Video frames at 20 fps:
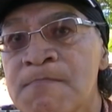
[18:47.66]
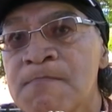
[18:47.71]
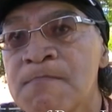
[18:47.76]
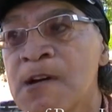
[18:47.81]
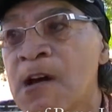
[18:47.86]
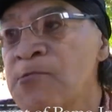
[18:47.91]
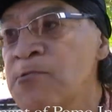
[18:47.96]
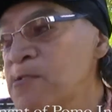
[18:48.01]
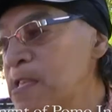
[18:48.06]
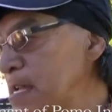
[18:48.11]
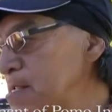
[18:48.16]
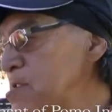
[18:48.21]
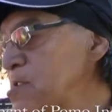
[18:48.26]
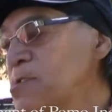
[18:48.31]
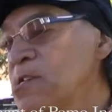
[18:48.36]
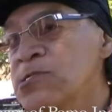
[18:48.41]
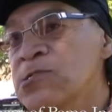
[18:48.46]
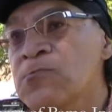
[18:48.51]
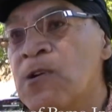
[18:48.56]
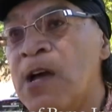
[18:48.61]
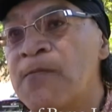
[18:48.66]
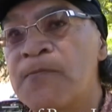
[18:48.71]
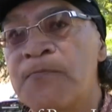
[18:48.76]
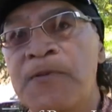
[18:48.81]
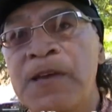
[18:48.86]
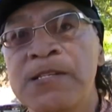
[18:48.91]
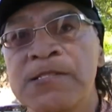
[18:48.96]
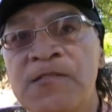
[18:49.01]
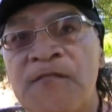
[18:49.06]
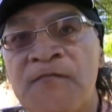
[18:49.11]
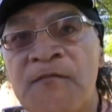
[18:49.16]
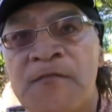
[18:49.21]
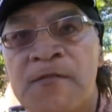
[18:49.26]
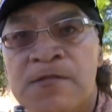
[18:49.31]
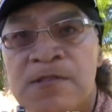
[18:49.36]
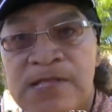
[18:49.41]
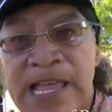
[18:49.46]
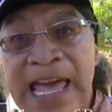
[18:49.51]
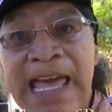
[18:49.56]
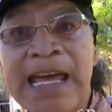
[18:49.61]
other than to describe a piece of
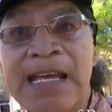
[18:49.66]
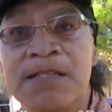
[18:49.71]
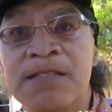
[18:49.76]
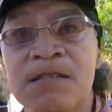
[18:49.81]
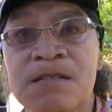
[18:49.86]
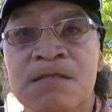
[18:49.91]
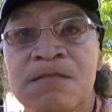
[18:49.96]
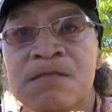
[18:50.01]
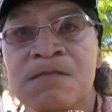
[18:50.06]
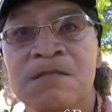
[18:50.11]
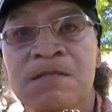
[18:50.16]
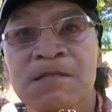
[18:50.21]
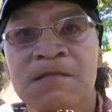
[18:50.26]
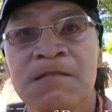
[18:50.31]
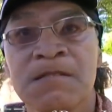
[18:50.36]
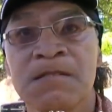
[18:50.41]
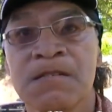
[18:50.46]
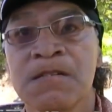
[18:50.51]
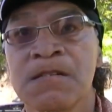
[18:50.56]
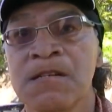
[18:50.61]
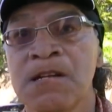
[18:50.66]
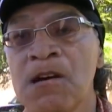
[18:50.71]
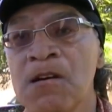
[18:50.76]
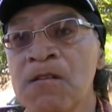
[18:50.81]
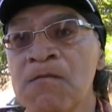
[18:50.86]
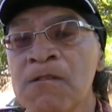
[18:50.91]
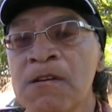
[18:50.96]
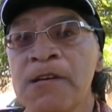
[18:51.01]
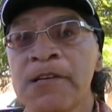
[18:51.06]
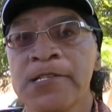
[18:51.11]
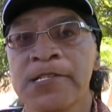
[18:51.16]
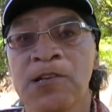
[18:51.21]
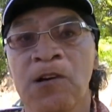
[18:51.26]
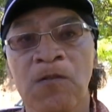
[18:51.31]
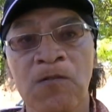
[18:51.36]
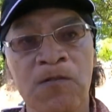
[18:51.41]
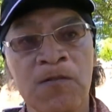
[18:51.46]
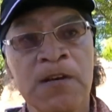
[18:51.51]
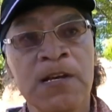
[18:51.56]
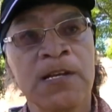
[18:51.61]
land.
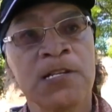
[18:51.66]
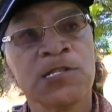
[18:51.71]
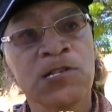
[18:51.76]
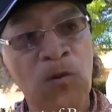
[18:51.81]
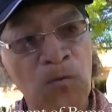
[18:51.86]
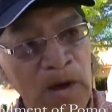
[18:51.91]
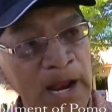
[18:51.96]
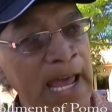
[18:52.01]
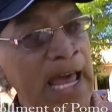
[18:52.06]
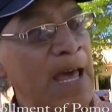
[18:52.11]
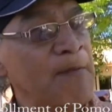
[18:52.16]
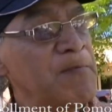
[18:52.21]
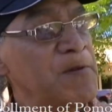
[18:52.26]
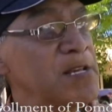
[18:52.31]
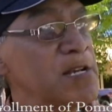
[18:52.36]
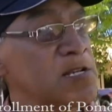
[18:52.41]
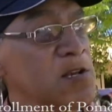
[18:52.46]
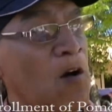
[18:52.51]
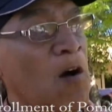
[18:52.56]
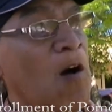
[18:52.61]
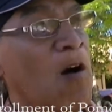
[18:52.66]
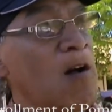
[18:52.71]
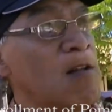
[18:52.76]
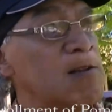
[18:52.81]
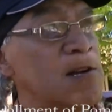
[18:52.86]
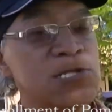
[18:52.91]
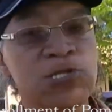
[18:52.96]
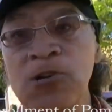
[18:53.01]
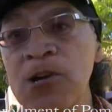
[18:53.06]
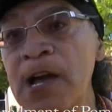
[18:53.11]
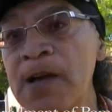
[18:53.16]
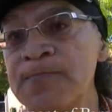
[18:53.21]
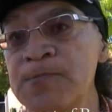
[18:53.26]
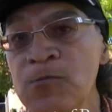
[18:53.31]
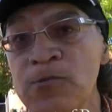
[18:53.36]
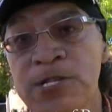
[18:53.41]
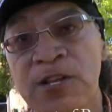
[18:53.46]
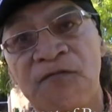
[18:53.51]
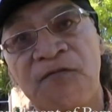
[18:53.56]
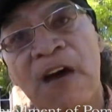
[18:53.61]
So what happened is all our tribes
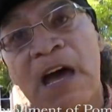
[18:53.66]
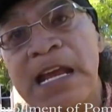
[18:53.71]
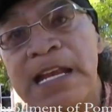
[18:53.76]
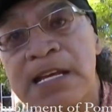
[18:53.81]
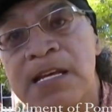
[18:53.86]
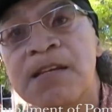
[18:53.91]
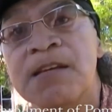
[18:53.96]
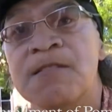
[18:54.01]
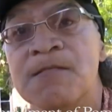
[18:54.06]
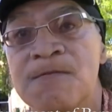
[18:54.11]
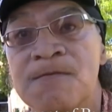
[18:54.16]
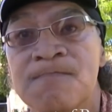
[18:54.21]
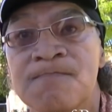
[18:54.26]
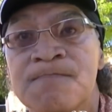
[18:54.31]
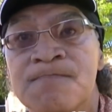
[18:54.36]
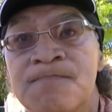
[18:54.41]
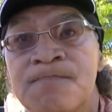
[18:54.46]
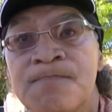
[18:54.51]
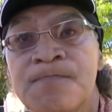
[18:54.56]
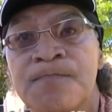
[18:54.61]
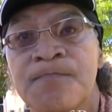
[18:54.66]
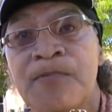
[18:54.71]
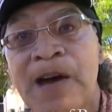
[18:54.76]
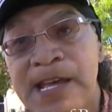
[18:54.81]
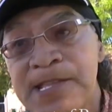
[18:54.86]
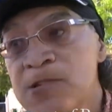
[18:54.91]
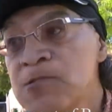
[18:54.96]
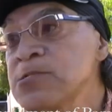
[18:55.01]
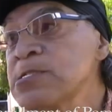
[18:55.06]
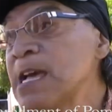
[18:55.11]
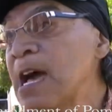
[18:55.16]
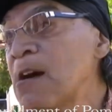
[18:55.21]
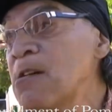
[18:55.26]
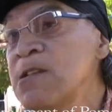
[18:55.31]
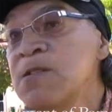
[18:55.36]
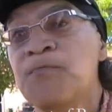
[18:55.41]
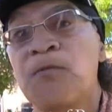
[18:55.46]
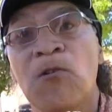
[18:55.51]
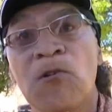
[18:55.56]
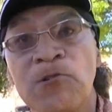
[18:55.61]
were divided here by those
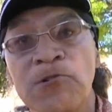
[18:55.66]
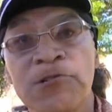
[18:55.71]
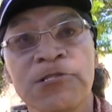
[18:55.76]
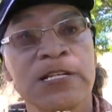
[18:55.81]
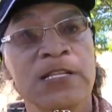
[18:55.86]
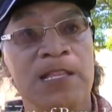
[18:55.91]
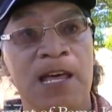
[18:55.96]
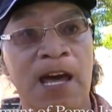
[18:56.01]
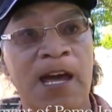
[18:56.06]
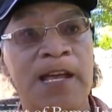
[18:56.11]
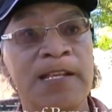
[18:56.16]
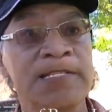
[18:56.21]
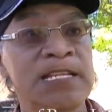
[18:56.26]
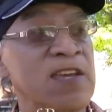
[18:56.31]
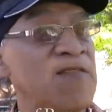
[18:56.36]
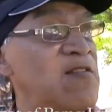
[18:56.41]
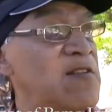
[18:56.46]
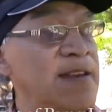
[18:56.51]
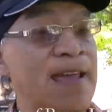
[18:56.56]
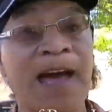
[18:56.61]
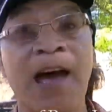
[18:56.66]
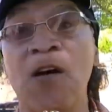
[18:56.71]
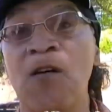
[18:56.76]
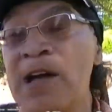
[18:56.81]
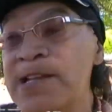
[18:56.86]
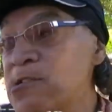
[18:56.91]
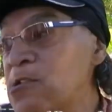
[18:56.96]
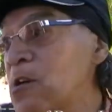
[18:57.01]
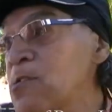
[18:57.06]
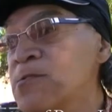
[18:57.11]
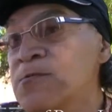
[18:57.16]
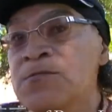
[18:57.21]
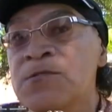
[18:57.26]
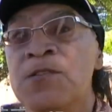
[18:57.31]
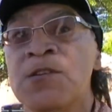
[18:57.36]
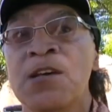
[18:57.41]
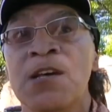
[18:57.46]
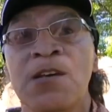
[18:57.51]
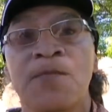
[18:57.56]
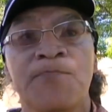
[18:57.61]
county borders and lines. Even now, I talk
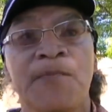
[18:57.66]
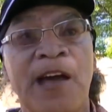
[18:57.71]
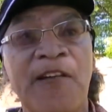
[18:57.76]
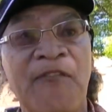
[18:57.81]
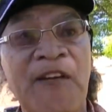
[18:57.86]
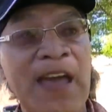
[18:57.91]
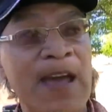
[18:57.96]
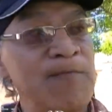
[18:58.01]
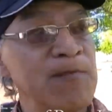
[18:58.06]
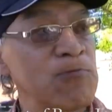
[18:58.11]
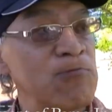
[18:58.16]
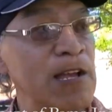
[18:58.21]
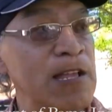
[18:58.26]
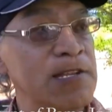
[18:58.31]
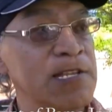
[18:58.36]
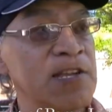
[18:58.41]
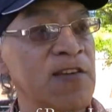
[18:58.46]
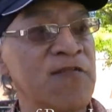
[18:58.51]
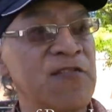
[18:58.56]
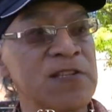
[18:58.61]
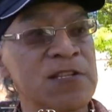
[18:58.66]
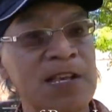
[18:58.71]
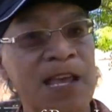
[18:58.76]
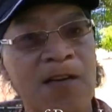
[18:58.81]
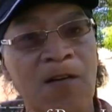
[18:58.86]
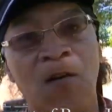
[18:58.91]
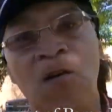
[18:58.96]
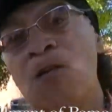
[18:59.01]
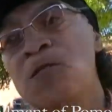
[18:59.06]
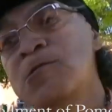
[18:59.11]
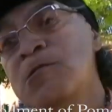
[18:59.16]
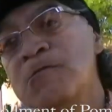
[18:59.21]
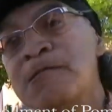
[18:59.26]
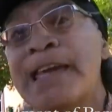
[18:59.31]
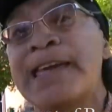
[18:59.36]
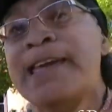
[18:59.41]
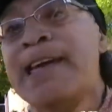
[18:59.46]
to my family relatives and say, "Oh, you're Lake